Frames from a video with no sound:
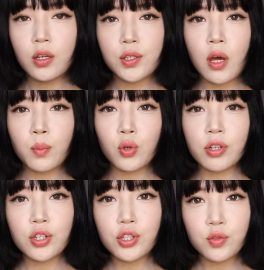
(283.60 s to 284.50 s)
So I'm
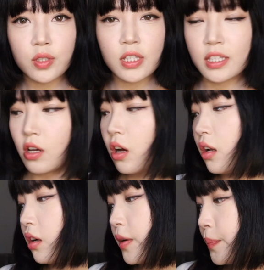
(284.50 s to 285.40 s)
going to use this
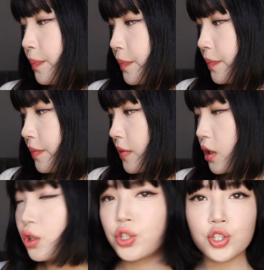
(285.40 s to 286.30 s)
color
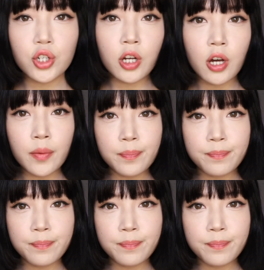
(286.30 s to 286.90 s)
Sugar